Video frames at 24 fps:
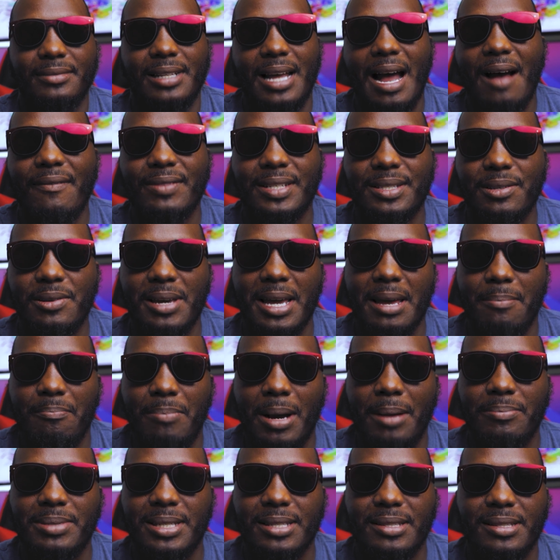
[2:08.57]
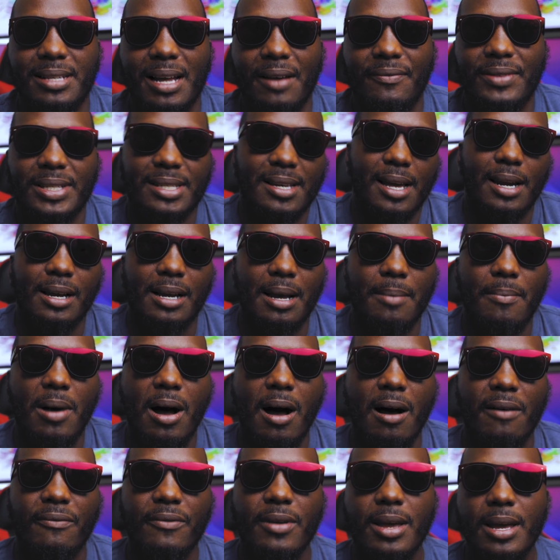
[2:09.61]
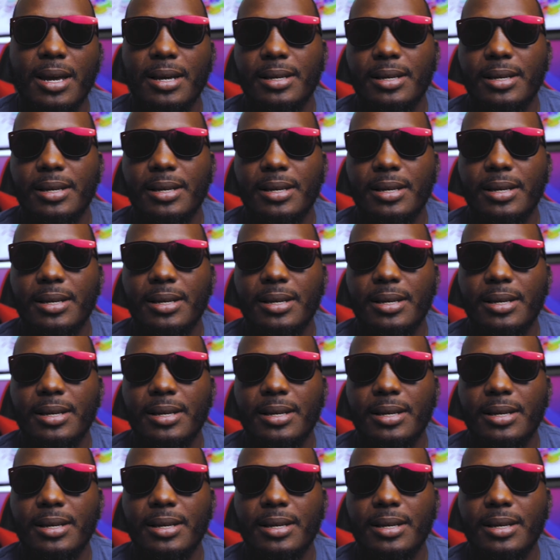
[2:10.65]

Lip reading: obviously hit bumps and stuff, it's gonna come off.